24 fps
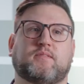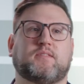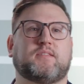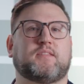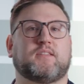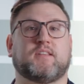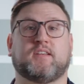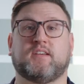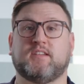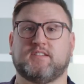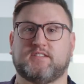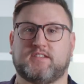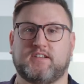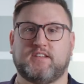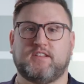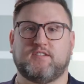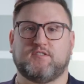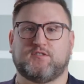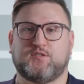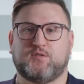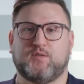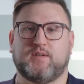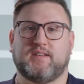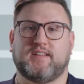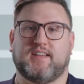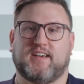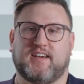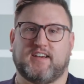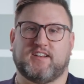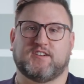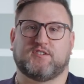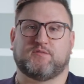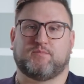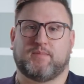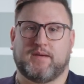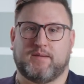continue to
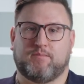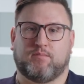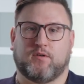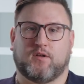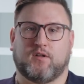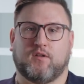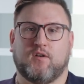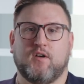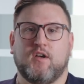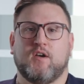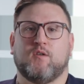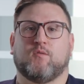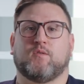engage people